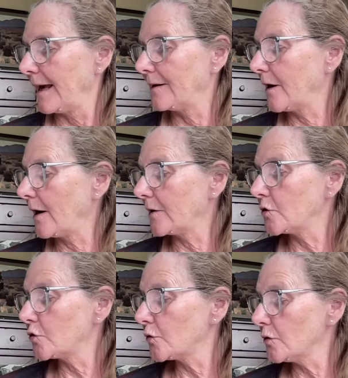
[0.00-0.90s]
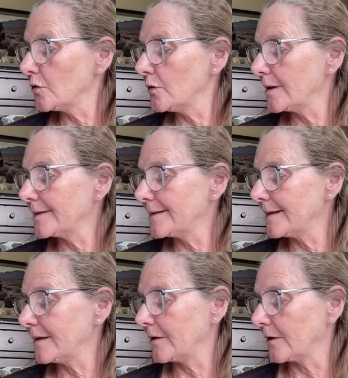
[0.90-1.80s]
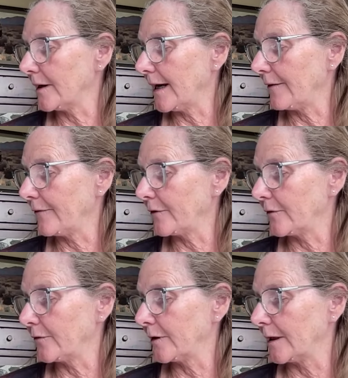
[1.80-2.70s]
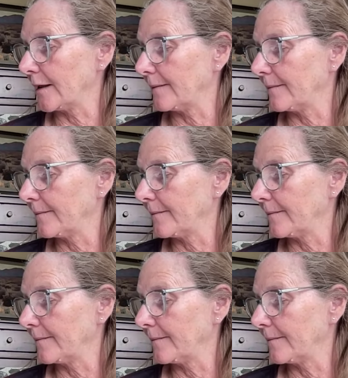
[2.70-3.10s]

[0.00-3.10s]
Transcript: and not a true seer, effort-free,